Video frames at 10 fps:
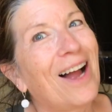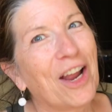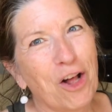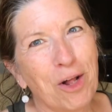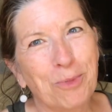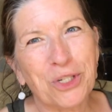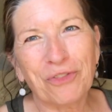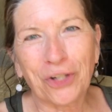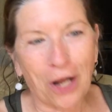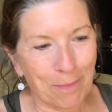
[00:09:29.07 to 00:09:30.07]
I almost
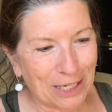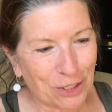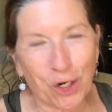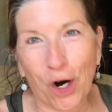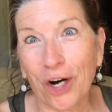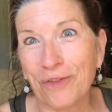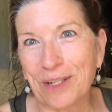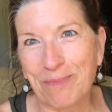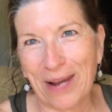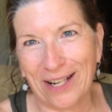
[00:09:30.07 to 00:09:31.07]
forgot my scarves
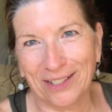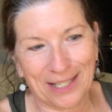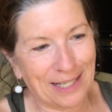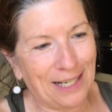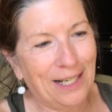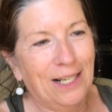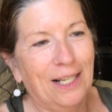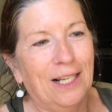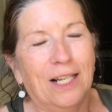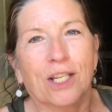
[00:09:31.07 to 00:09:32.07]
and belts.
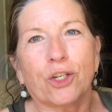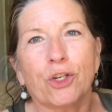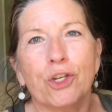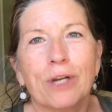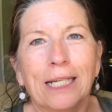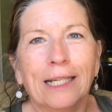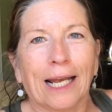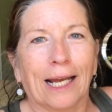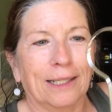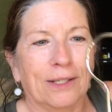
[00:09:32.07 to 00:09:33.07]
So you can
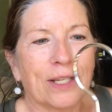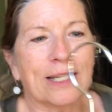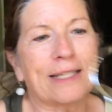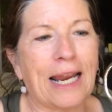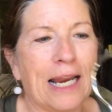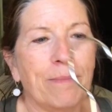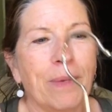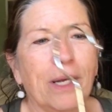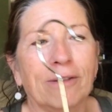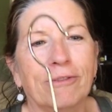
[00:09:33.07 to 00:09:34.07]
get the
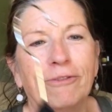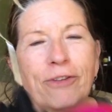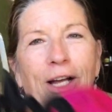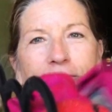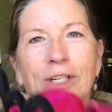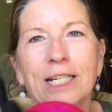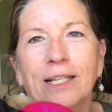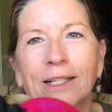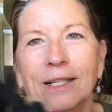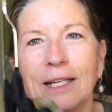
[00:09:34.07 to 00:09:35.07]
same velvet
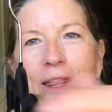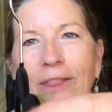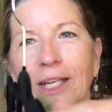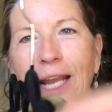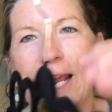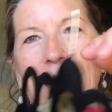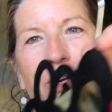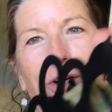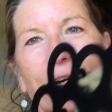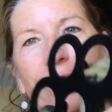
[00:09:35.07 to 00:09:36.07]
thin
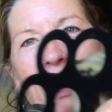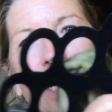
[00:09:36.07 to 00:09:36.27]
hanger